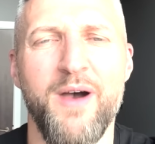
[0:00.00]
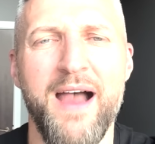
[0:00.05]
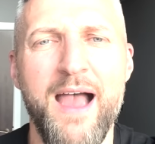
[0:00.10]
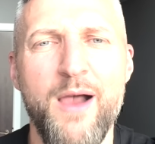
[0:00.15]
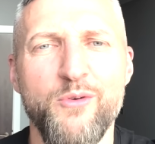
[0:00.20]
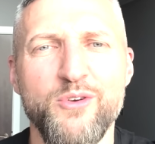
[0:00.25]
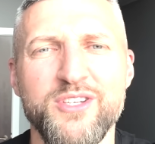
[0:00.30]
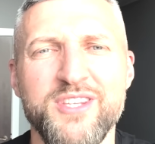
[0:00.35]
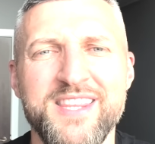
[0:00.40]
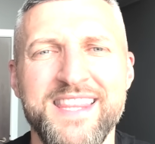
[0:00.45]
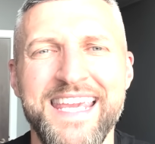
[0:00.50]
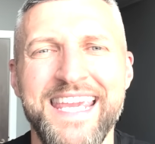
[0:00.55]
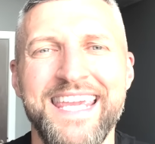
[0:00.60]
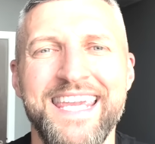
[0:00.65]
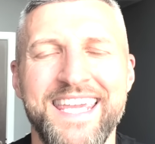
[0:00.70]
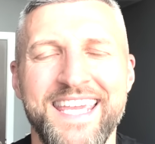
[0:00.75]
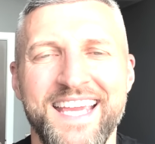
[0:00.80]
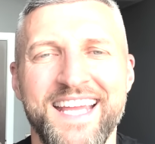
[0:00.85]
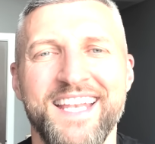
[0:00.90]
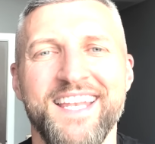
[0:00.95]
I was
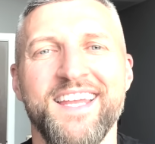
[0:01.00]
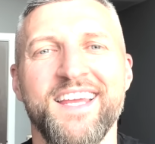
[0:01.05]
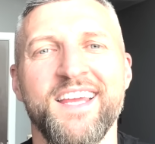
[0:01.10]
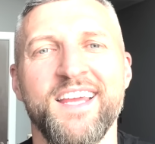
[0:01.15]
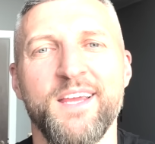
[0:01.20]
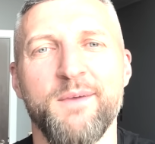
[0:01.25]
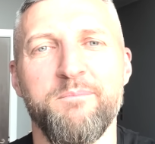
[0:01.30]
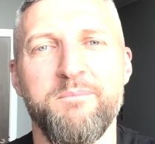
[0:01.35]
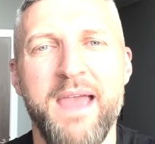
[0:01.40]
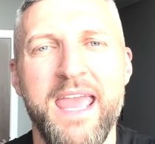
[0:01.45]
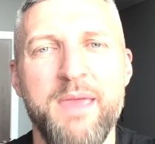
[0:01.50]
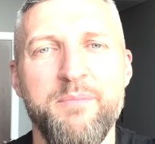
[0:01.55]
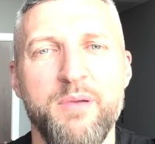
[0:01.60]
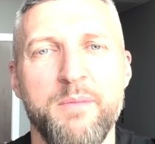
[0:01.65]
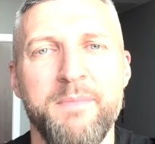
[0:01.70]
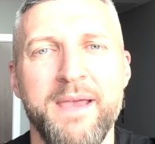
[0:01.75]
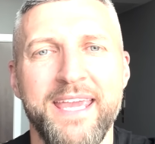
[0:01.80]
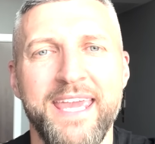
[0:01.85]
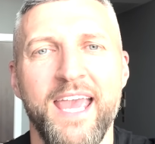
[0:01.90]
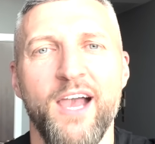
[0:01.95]
thinking maybe
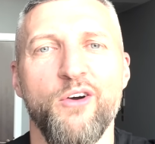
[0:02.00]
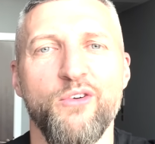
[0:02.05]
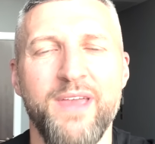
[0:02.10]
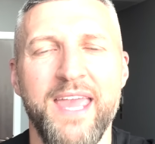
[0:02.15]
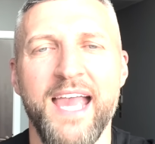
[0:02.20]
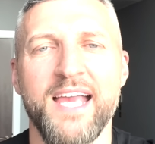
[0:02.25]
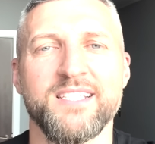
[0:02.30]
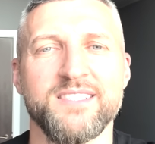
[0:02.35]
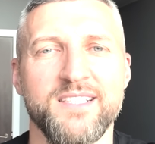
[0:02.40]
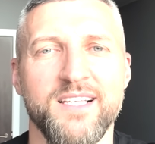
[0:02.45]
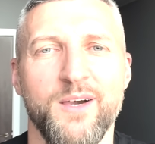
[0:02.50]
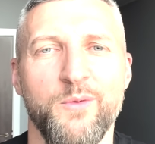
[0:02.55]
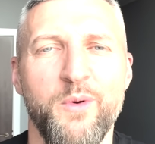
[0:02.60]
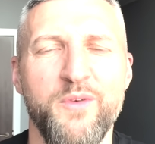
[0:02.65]
Mikel Kessler.